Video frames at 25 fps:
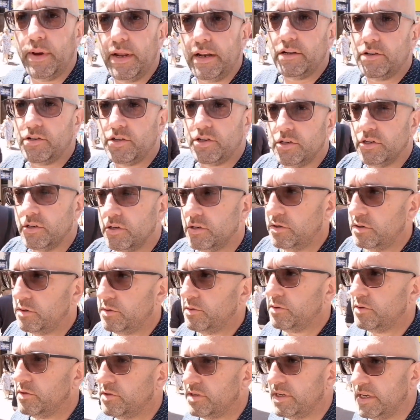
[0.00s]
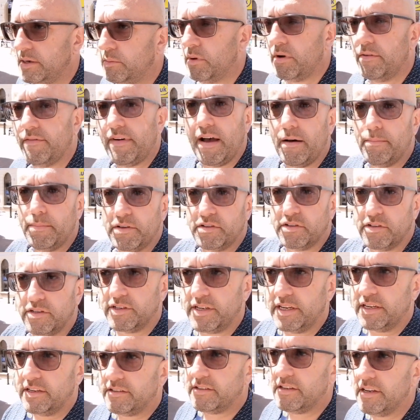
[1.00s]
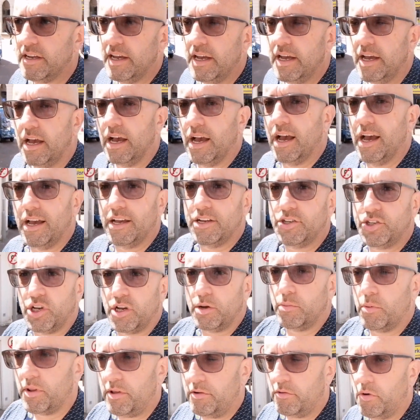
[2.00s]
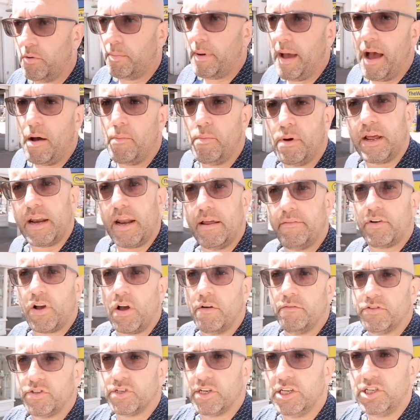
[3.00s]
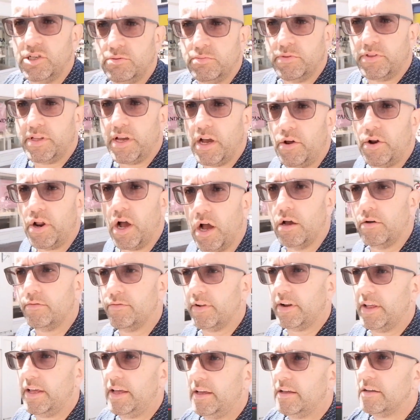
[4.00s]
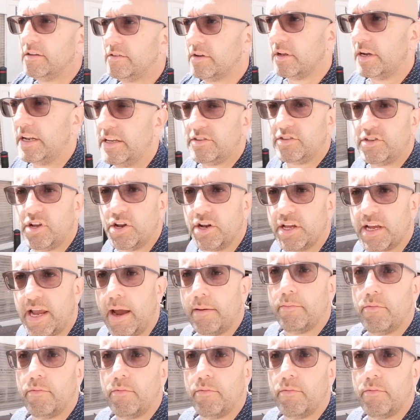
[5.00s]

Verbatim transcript: you in to see one of our businesses, uh, show you what they're all about. We're going to have a conversation with the owner, hopefully. So let's turn the